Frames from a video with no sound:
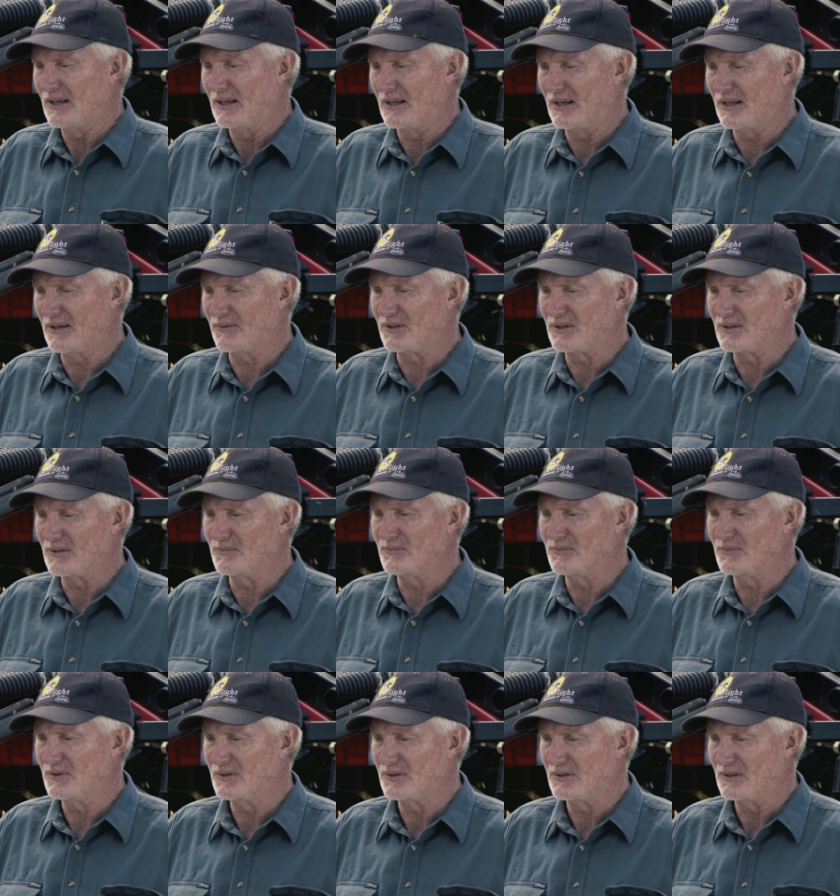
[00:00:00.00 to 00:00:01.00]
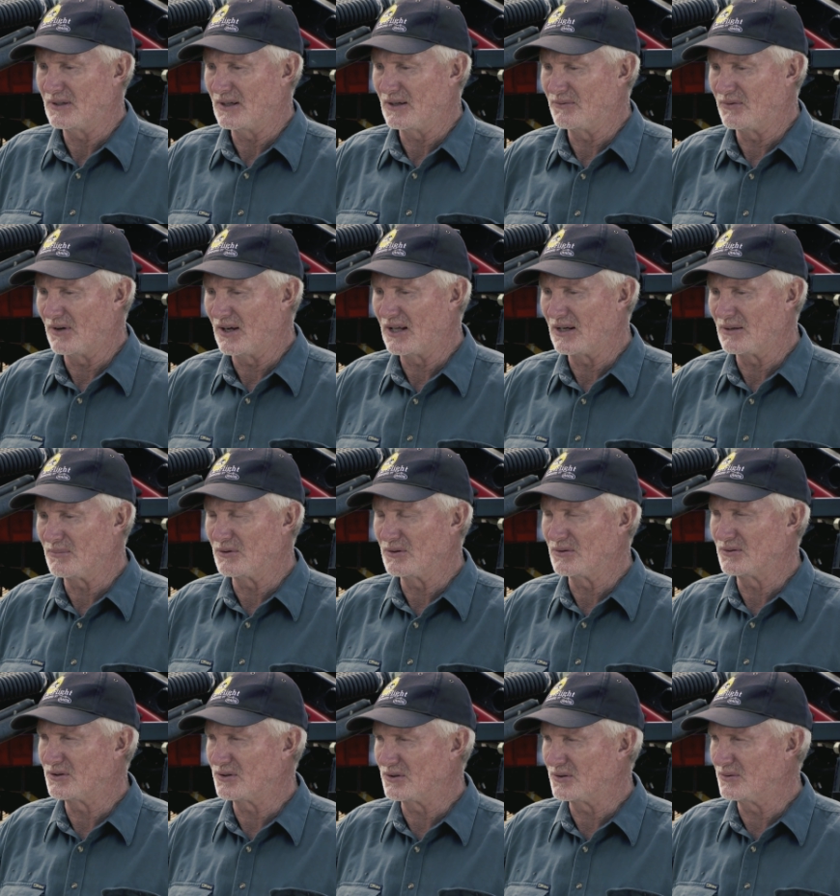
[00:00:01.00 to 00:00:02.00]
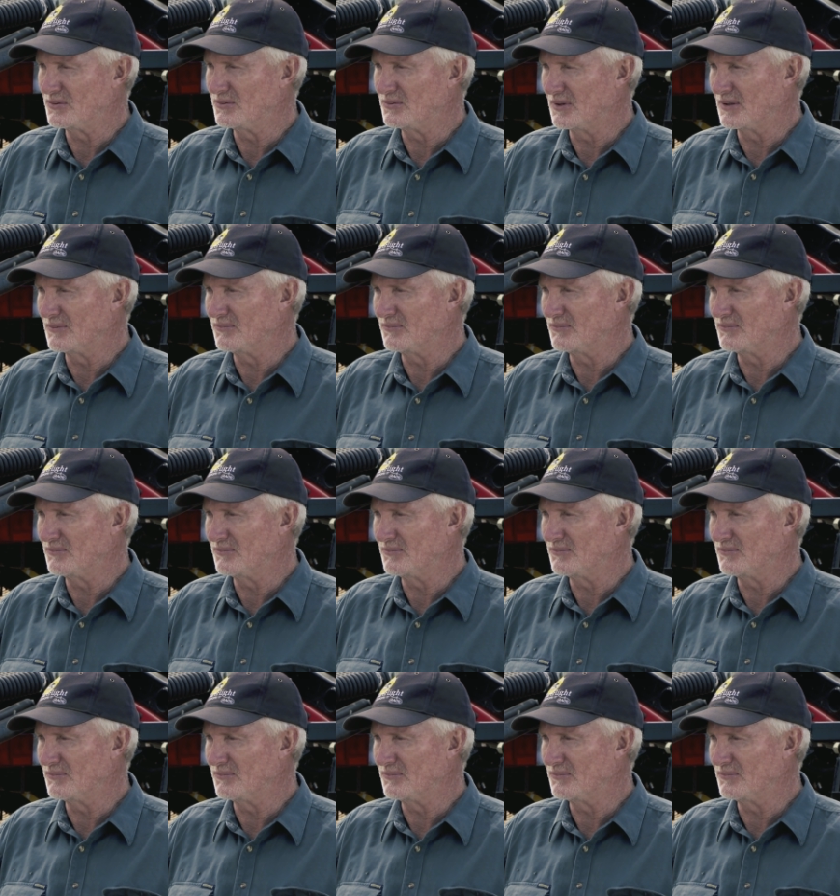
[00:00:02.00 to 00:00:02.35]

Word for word: and having them available to,